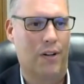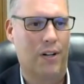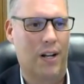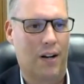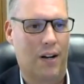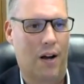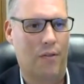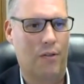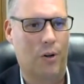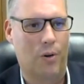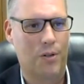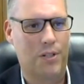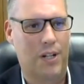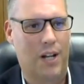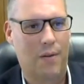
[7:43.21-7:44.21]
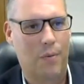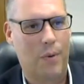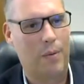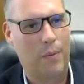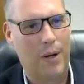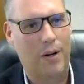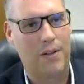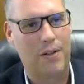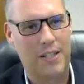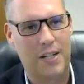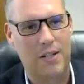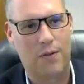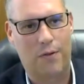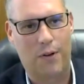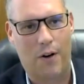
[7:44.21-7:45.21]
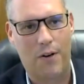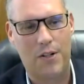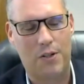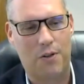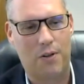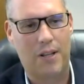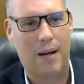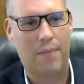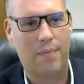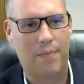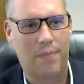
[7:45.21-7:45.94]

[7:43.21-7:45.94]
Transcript: and of course, we'll continue to flourish through that.